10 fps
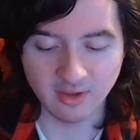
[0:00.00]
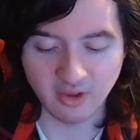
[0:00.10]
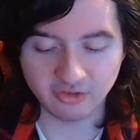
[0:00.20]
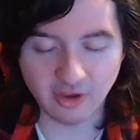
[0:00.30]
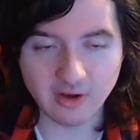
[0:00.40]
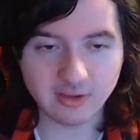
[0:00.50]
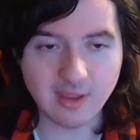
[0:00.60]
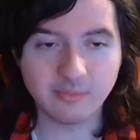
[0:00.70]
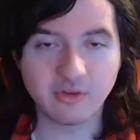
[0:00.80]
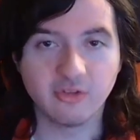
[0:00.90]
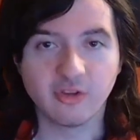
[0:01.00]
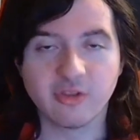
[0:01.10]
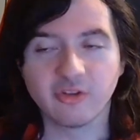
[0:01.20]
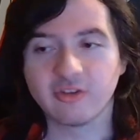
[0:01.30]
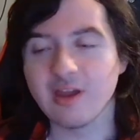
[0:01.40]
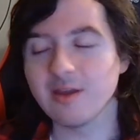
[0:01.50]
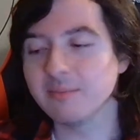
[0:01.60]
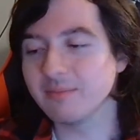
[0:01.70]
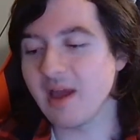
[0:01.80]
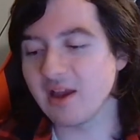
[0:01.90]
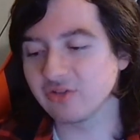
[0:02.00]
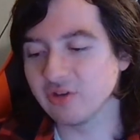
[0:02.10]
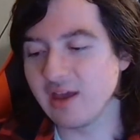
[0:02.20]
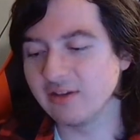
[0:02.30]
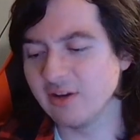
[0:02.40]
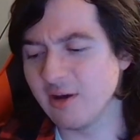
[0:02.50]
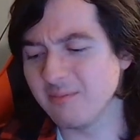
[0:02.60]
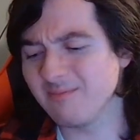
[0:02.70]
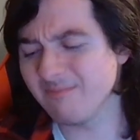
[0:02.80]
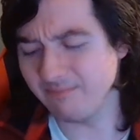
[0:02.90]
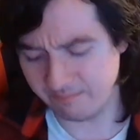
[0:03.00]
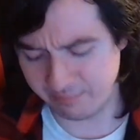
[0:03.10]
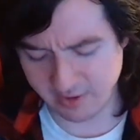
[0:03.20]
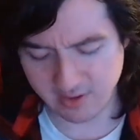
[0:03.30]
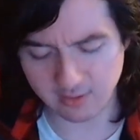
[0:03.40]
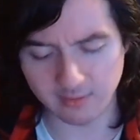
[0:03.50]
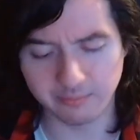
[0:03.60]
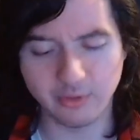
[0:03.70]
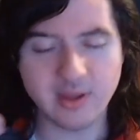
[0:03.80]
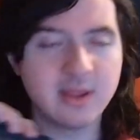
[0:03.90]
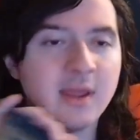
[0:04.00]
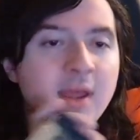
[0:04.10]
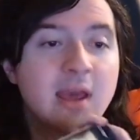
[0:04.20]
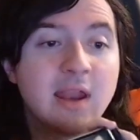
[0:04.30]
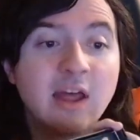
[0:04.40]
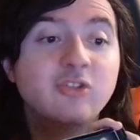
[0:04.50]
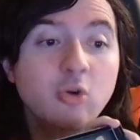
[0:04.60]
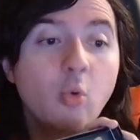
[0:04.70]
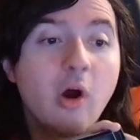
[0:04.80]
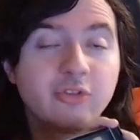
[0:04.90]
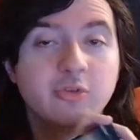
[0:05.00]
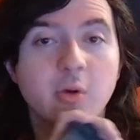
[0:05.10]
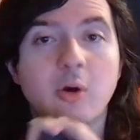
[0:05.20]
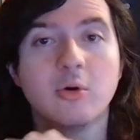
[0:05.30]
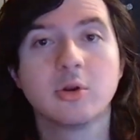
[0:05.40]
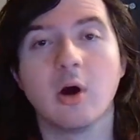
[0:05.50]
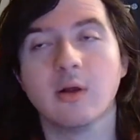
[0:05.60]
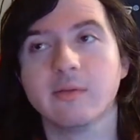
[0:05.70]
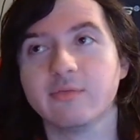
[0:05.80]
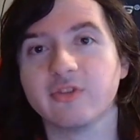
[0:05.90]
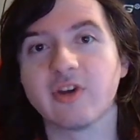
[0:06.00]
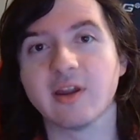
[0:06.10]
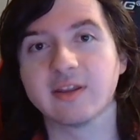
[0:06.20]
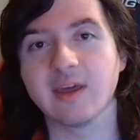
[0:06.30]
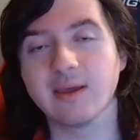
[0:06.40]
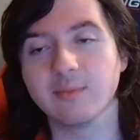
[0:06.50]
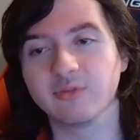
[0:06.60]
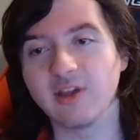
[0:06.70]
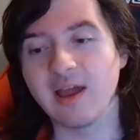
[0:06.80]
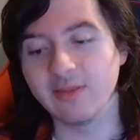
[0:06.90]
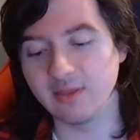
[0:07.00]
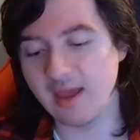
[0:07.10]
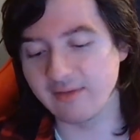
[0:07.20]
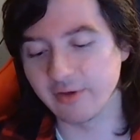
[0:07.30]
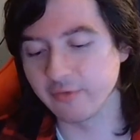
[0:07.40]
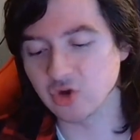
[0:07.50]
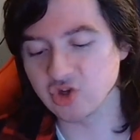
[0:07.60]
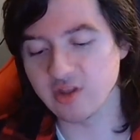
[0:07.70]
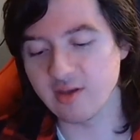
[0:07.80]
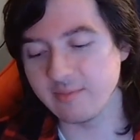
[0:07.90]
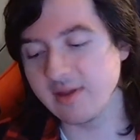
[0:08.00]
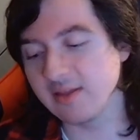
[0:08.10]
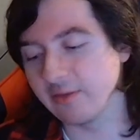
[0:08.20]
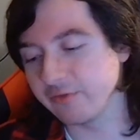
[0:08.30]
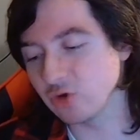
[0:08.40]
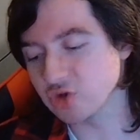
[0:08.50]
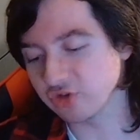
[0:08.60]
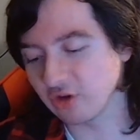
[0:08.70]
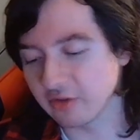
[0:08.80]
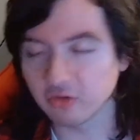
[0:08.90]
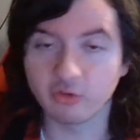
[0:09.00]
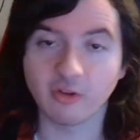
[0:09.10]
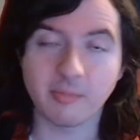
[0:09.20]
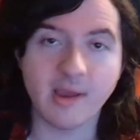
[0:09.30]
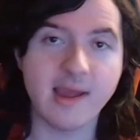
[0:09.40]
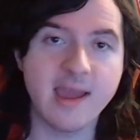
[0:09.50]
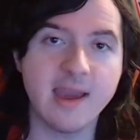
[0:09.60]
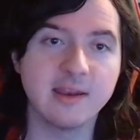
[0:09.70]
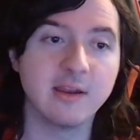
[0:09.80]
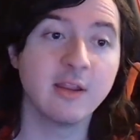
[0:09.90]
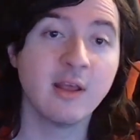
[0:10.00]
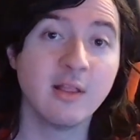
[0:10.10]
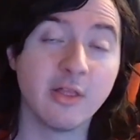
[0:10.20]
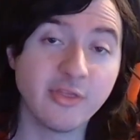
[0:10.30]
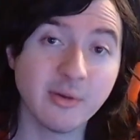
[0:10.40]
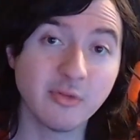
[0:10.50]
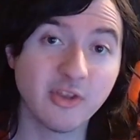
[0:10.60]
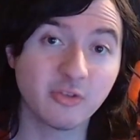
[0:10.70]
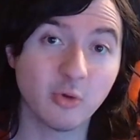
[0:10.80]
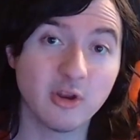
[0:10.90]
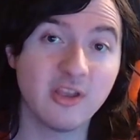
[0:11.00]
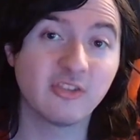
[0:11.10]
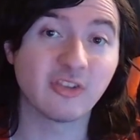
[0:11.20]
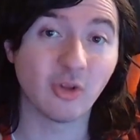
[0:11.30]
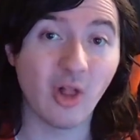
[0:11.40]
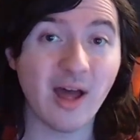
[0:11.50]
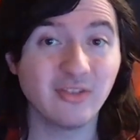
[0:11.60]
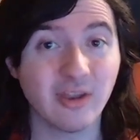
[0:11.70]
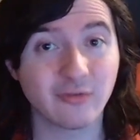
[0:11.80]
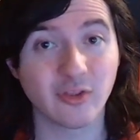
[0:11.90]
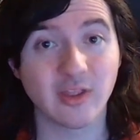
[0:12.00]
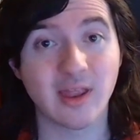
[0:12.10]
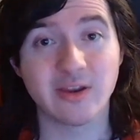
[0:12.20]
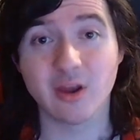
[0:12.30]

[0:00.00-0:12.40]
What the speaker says: Sonic game, because this game actually ended up being complete, and I do want to own all of the Sonic games and every version of them in the future, so this was something I added. The thing with this one is it's a lot different than any